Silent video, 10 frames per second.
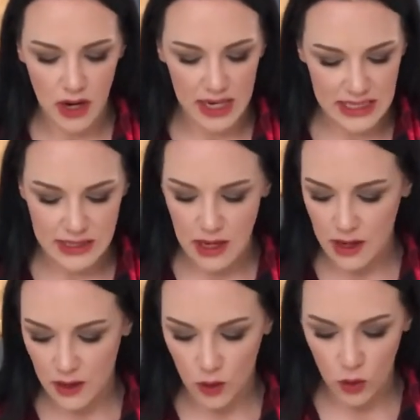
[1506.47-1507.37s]
It's not gonna
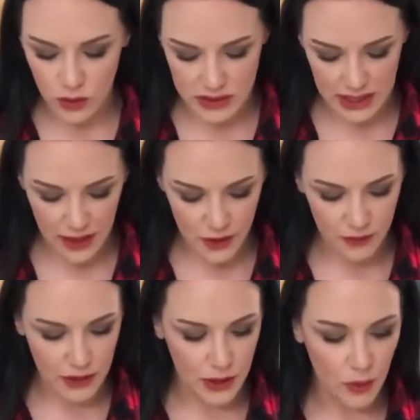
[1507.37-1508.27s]
hold together
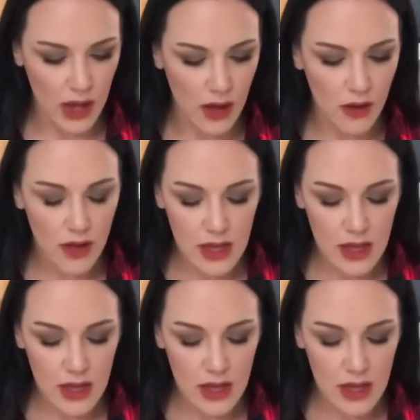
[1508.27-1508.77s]
very well.